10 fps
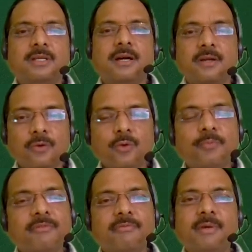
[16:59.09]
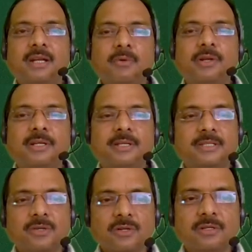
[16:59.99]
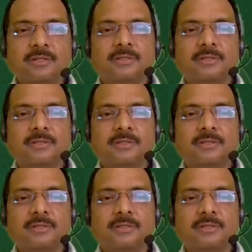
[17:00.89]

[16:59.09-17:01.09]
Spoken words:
are a group of metabolic disorders